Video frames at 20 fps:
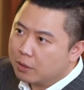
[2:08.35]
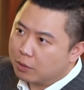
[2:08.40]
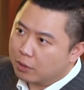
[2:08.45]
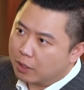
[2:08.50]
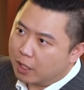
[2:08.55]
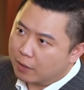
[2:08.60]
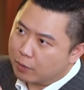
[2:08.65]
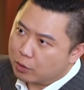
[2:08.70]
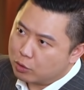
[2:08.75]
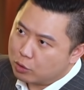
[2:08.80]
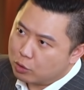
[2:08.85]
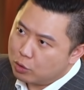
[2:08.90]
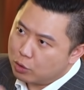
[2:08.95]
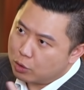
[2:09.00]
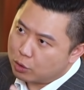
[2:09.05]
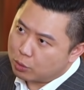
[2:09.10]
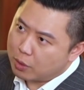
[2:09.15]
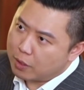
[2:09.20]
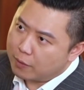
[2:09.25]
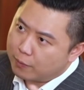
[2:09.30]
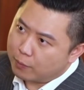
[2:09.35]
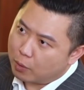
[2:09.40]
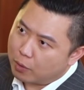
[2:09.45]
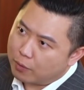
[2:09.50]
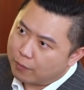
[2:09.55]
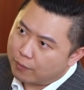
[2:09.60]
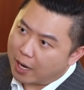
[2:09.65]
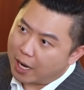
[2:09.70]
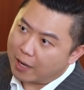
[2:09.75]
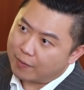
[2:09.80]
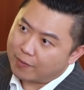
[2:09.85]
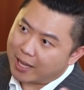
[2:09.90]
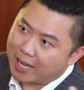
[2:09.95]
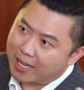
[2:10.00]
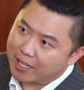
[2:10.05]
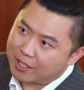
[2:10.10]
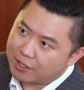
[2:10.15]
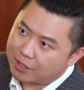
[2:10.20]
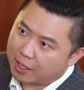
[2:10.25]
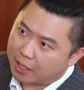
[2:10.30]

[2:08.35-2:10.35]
to level 2, 3, 4, 5, and